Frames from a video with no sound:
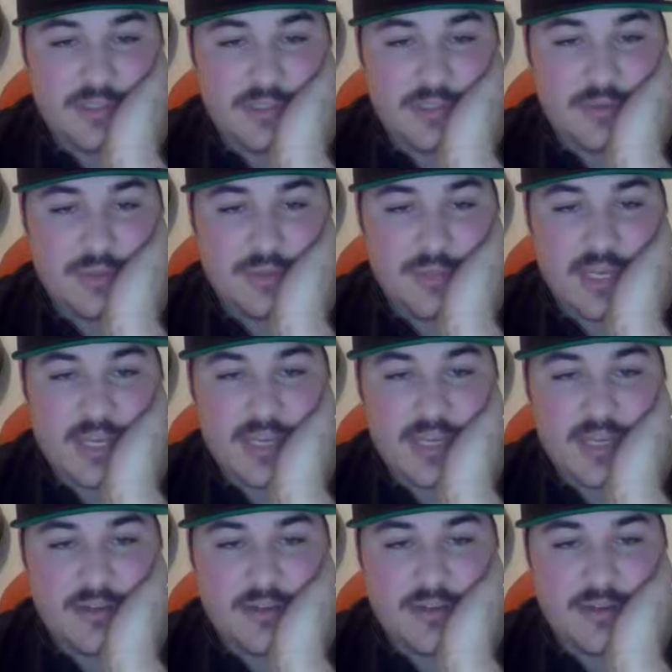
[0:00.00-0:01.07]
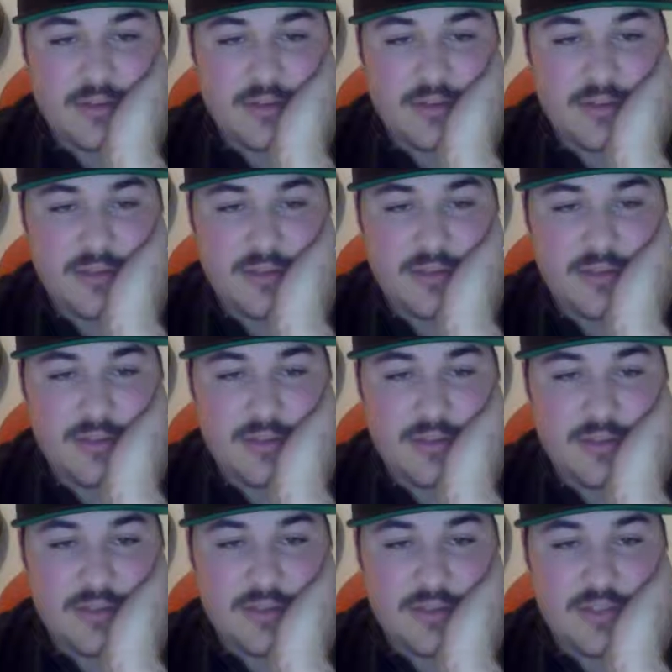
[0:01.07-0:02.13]
lower demand.
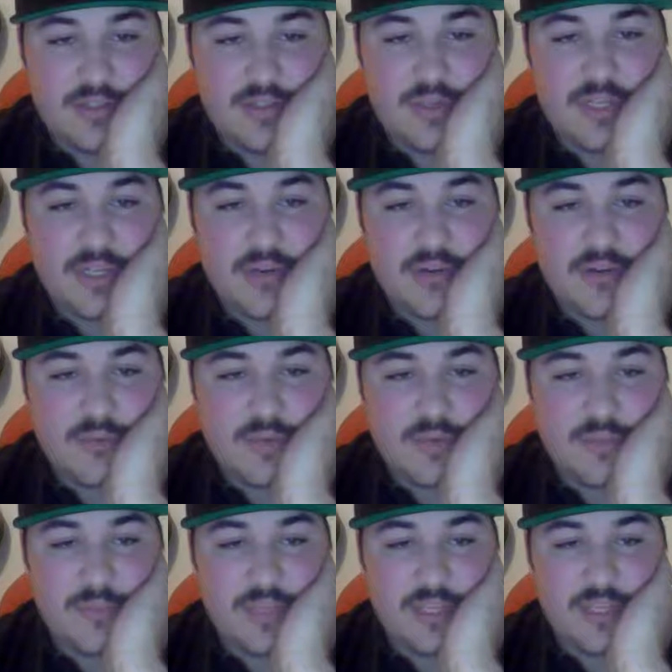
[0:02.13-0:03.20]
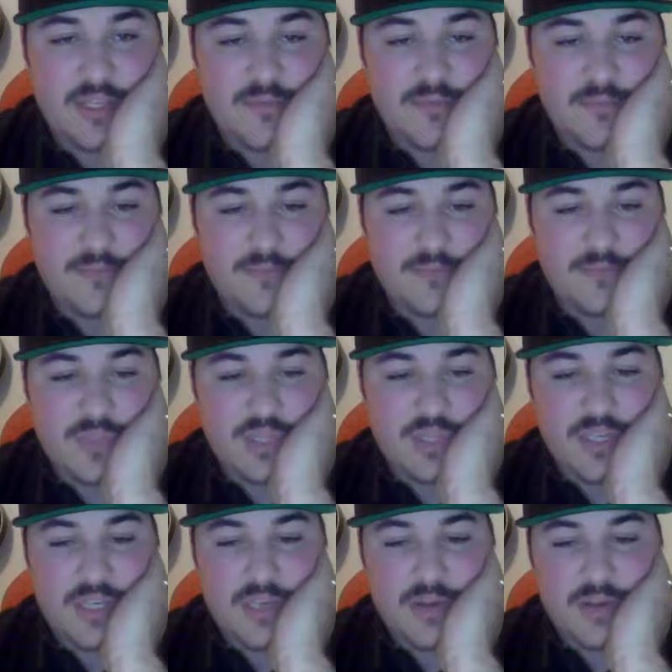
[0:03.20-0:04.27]
So would it be
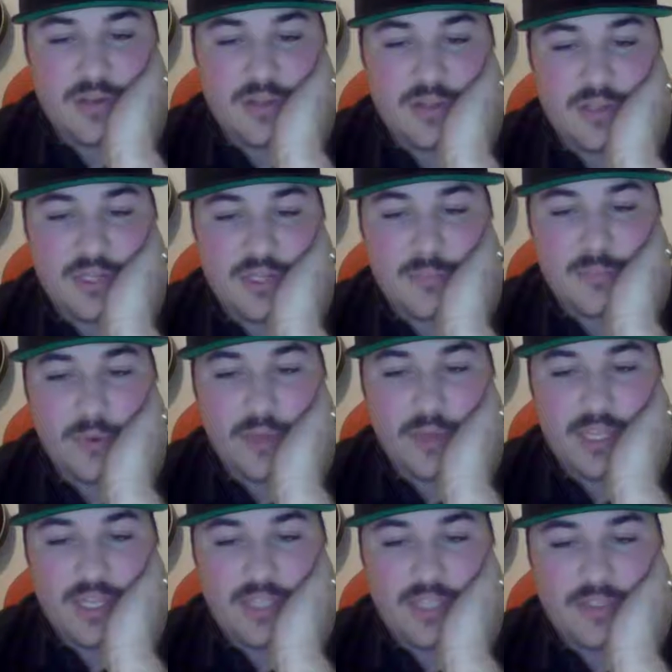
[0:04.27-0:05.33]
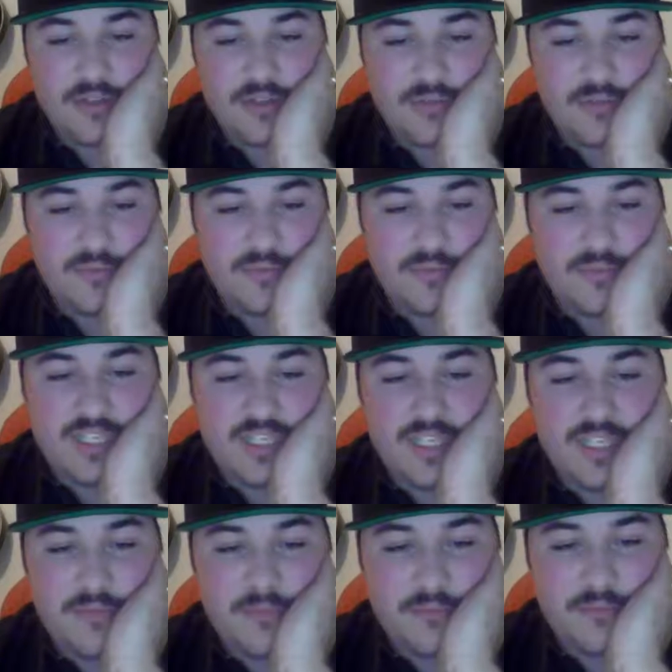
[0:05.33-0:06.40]
E, point E, so
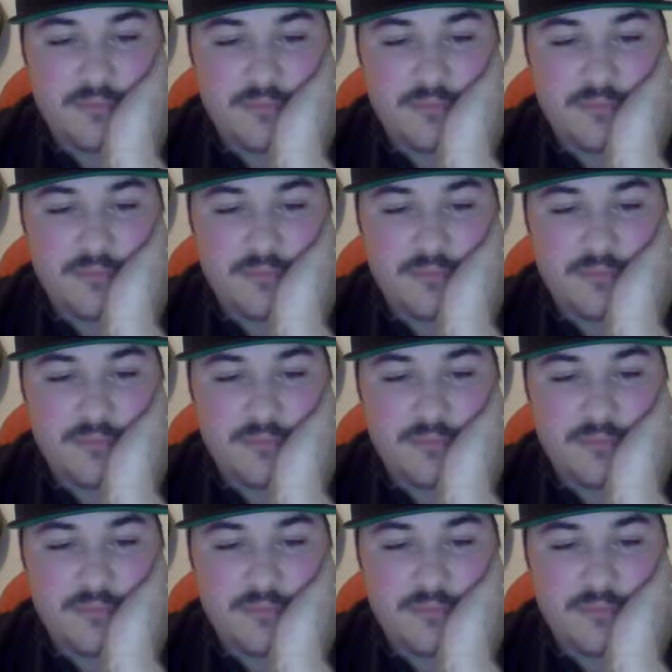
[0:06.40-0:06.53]
C?